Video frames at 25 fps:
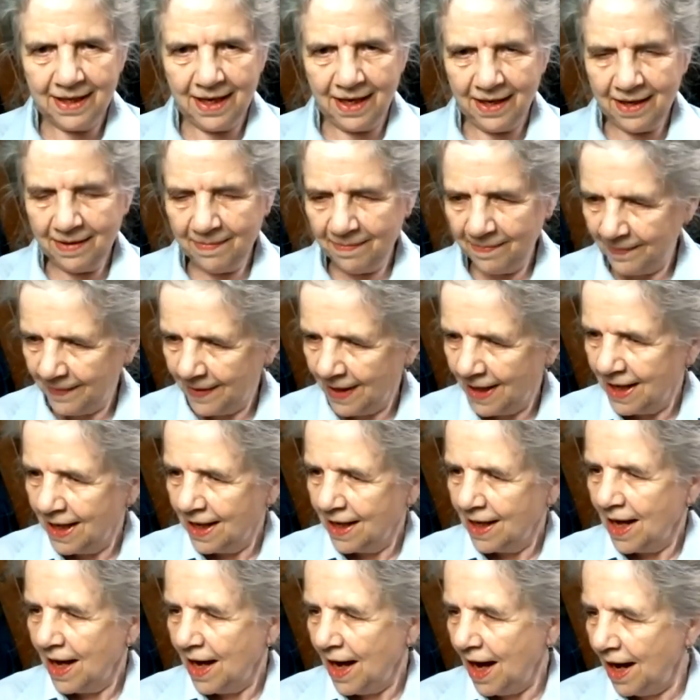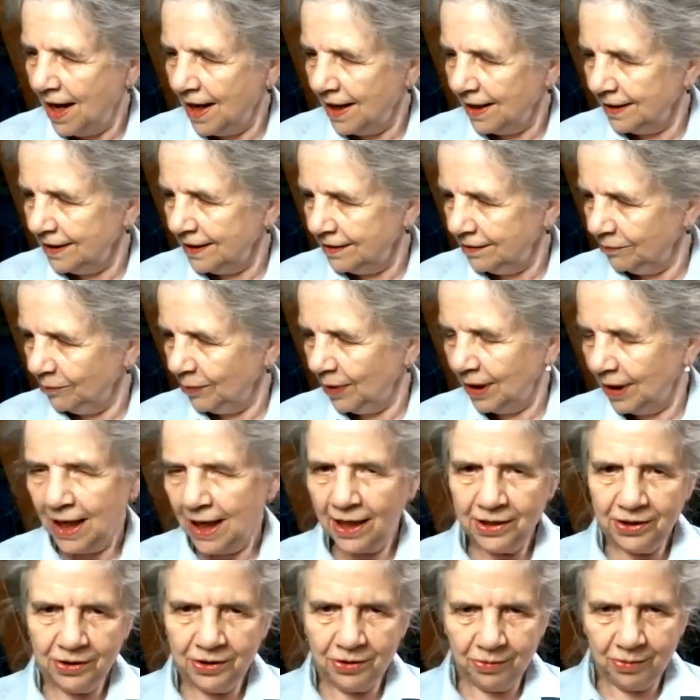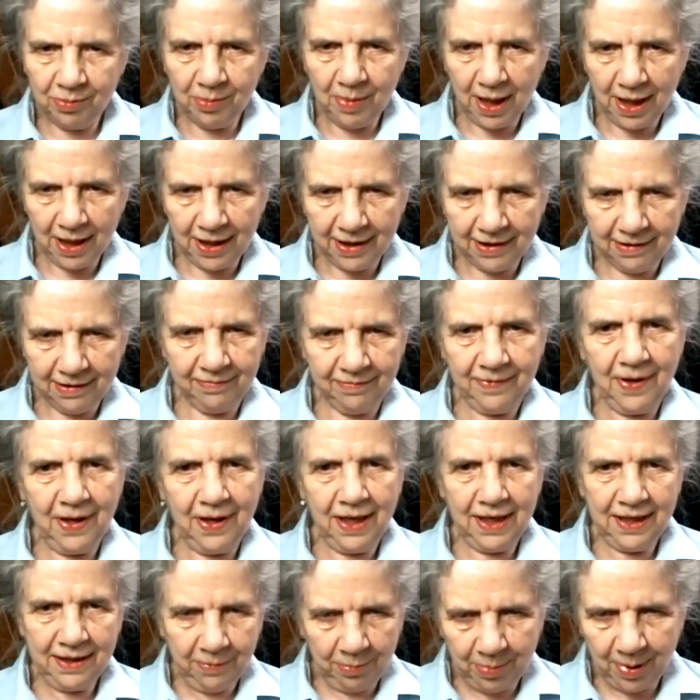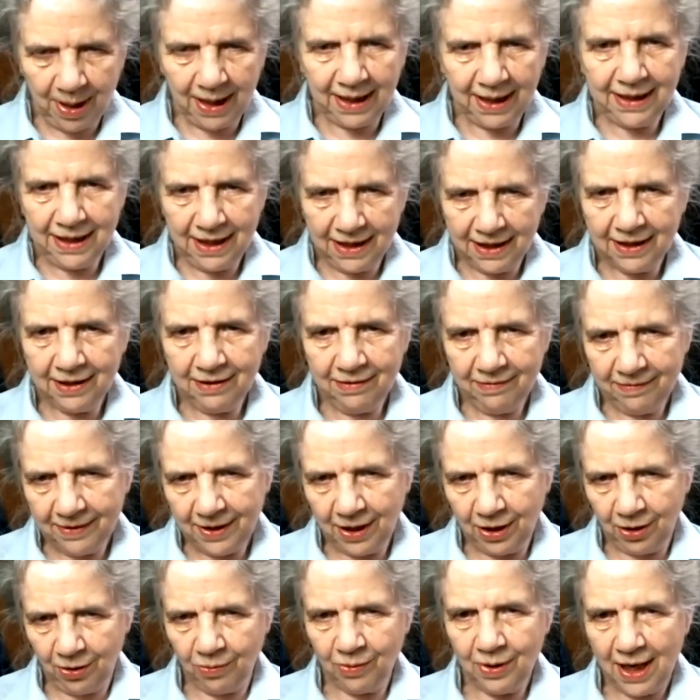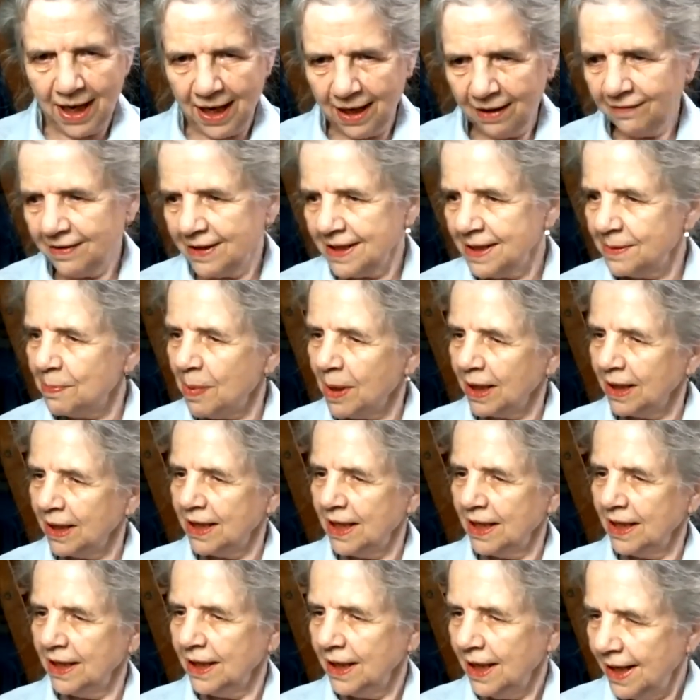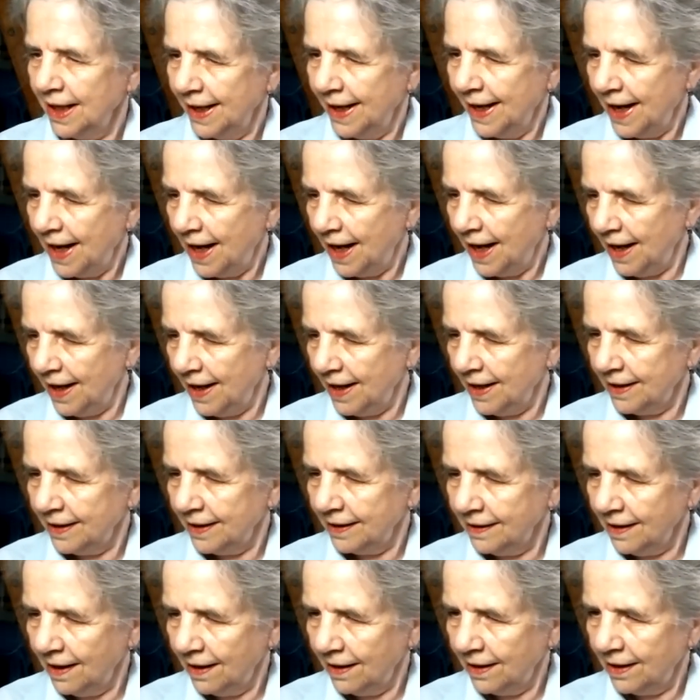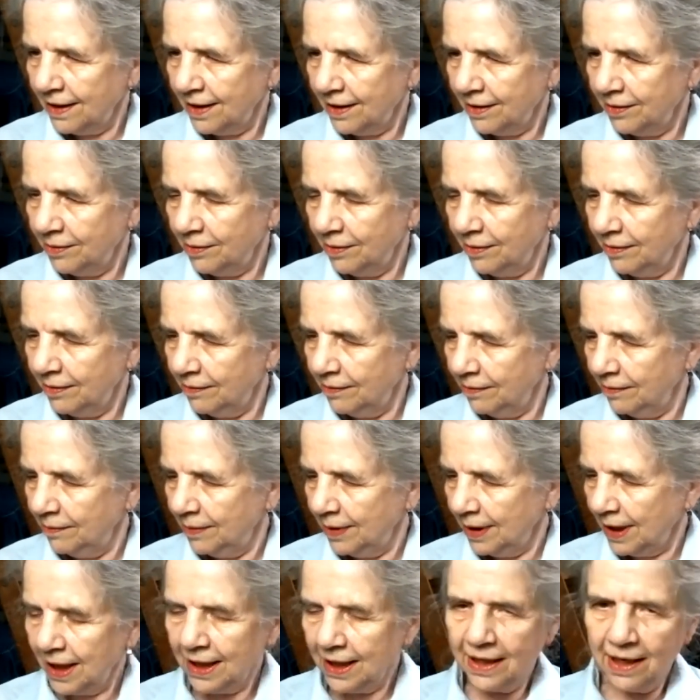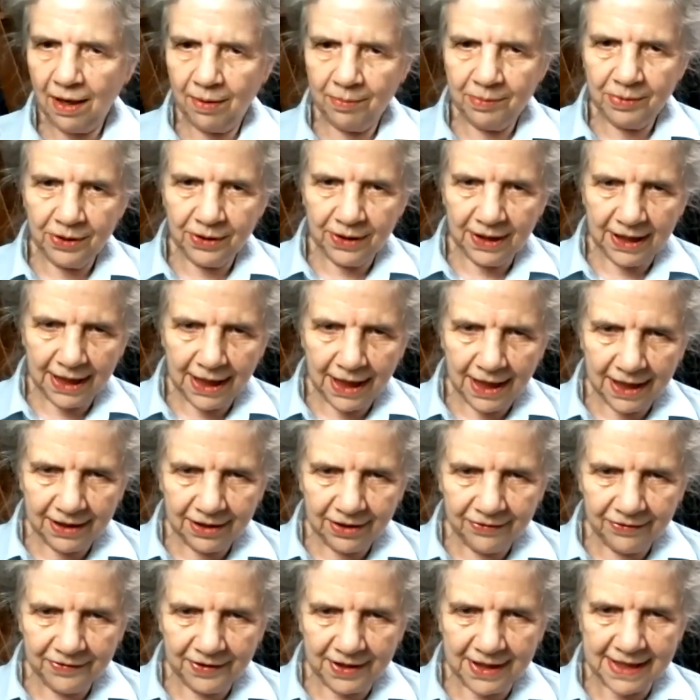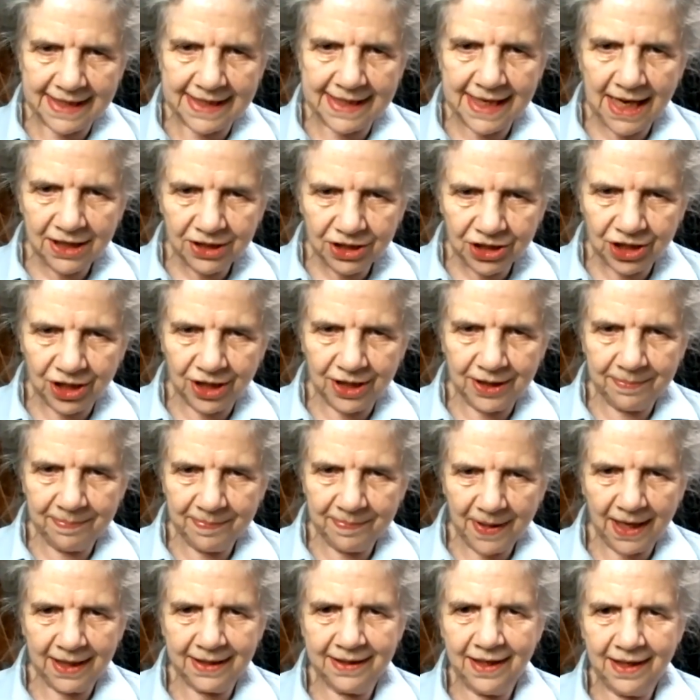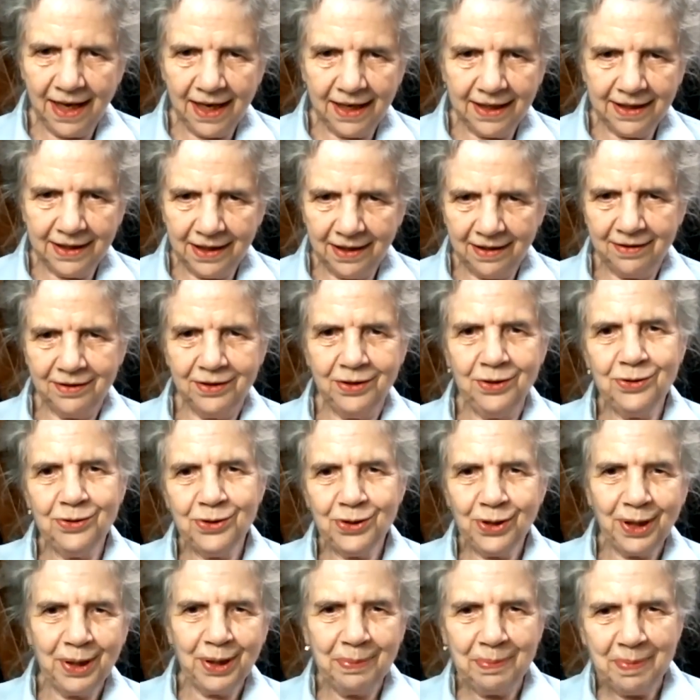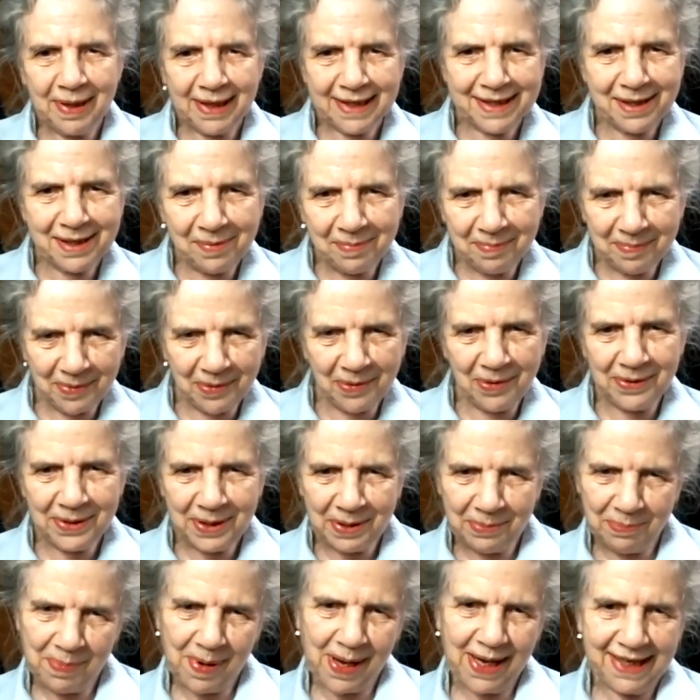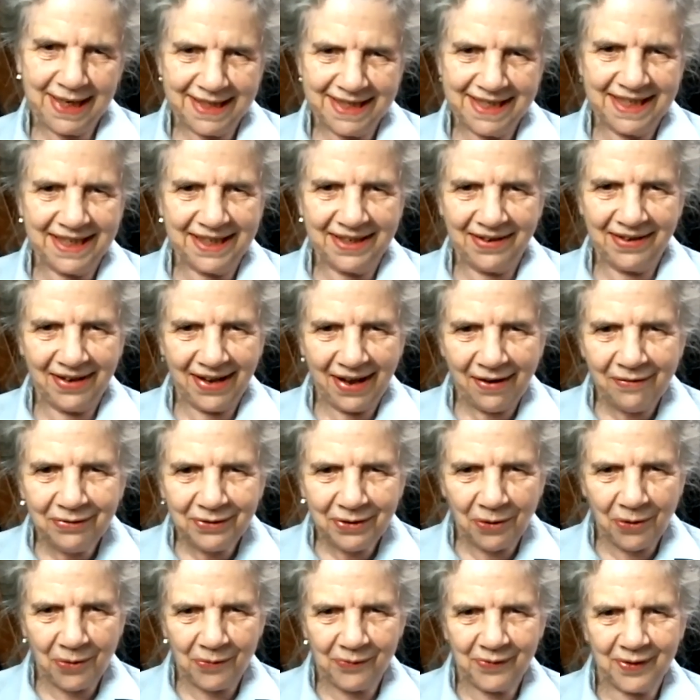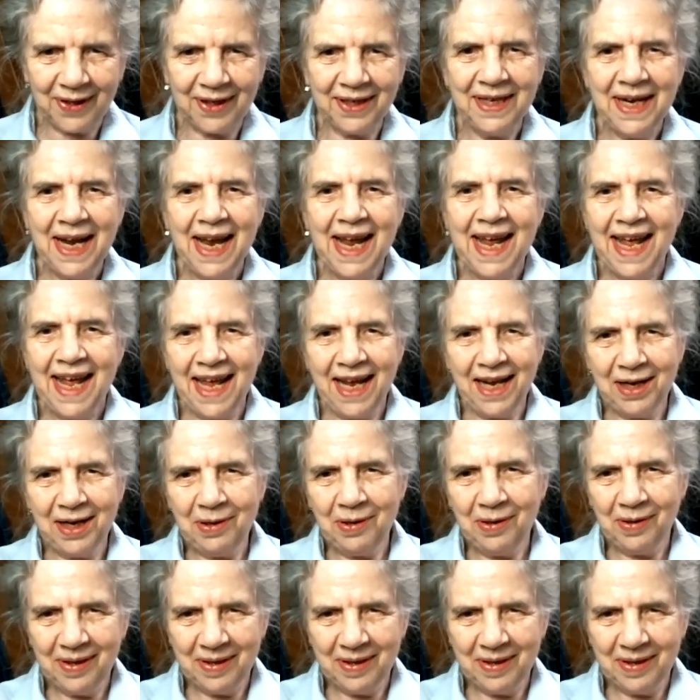Yeah. And when I do my other painting, canvas painting, when I come to the end of the session, I usually mix up all the paints that are left over and